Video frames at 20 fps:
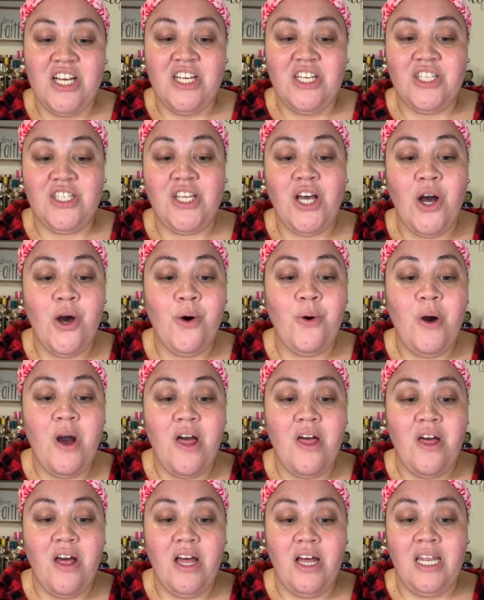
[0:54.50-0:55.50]
so
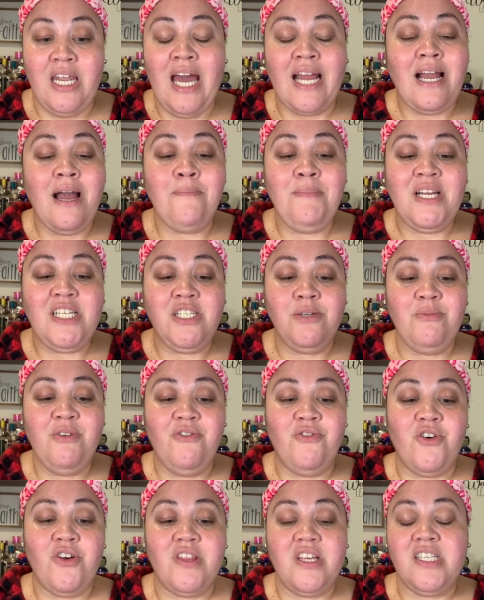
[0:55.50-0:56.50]
like I mentioned
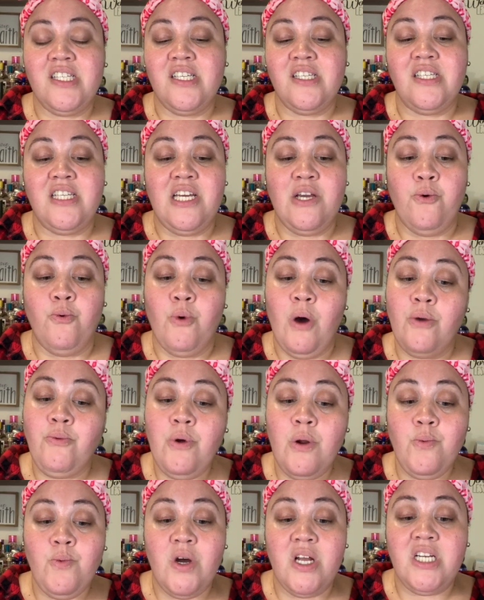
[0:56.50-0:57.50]
before this is the
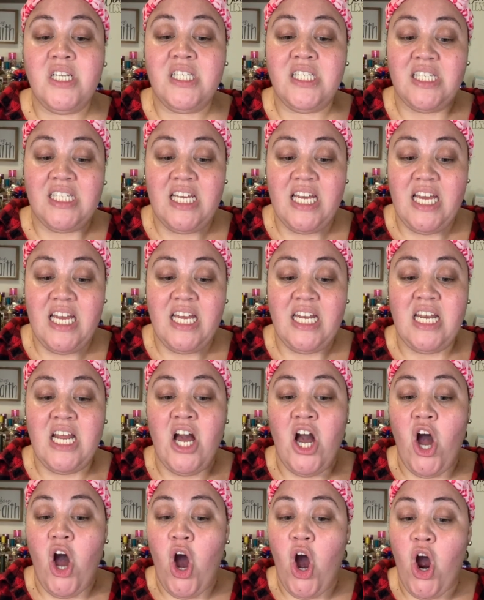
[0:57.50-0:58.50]
111 skin
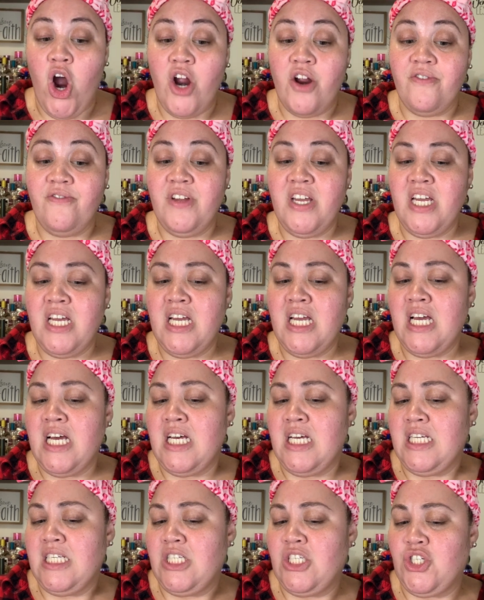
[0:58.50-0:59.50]
Harley
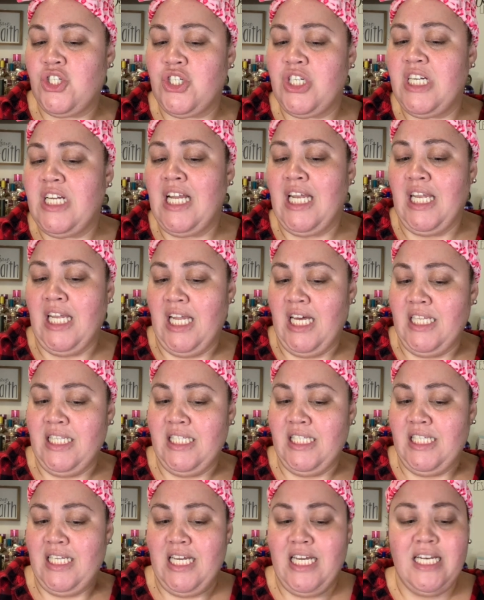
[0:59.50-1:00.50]
Street,
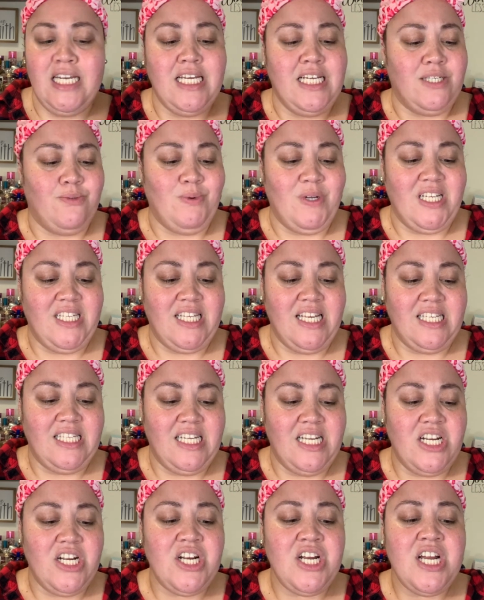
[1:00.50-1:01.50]
London is what it says
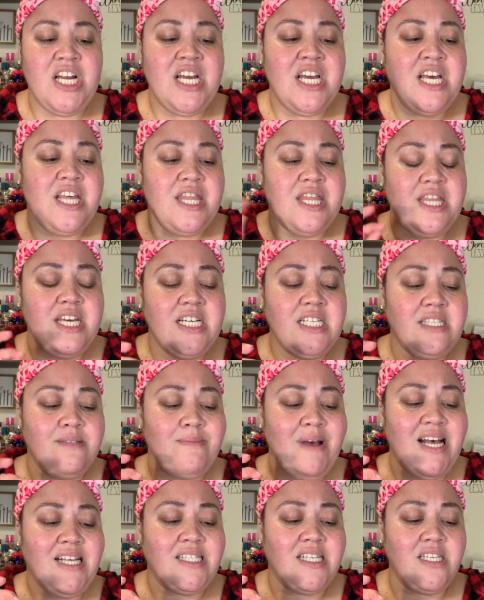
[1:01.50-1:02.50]
here. This
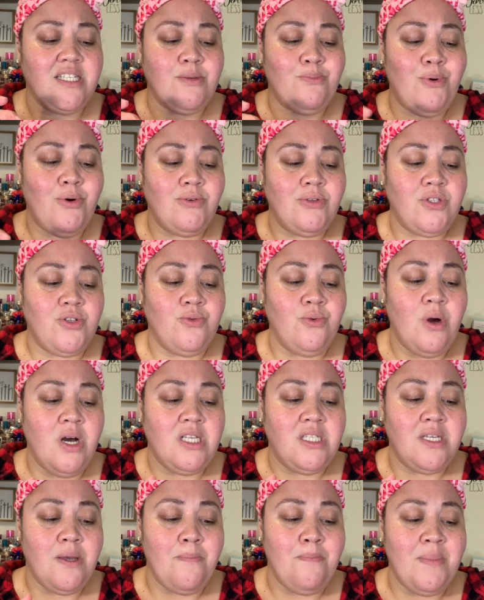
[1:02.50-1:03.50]
mask is supposed to
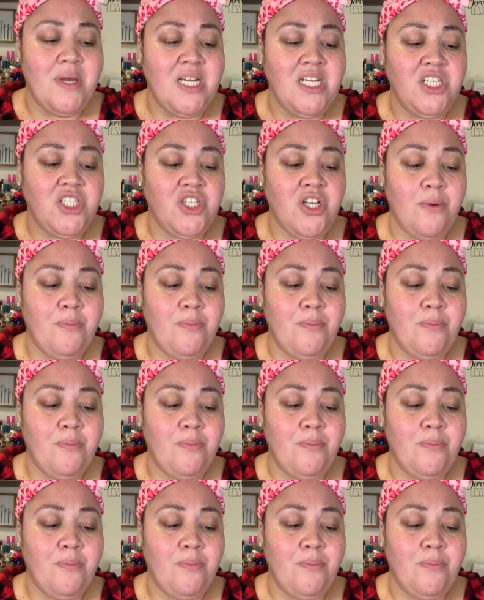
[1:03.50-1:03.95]
diminish the